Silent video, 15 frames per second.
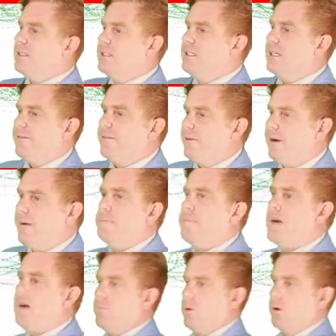different
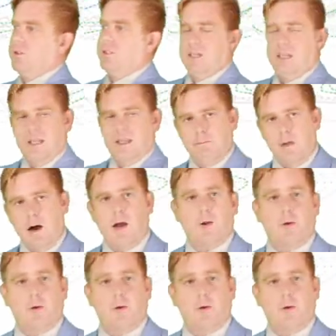members in the model,